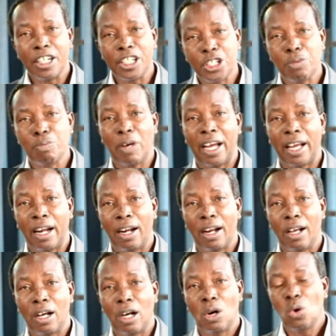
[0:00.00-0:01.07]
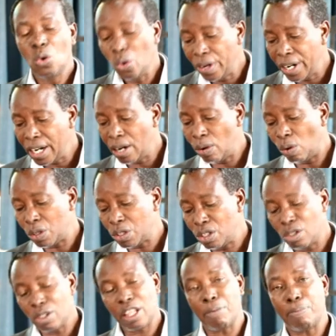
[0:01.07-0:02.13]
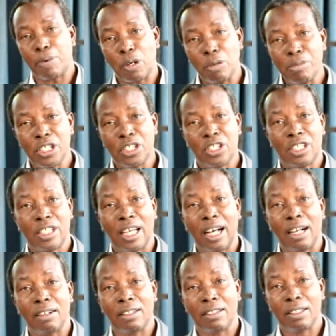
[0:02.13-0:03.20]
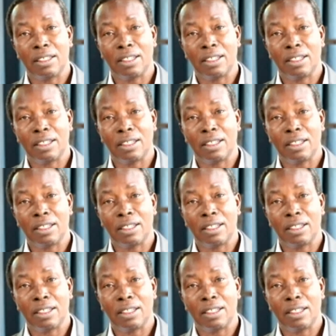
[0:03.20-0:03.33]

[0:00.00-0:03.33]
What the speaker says: Ishmael, who really was not the promised child,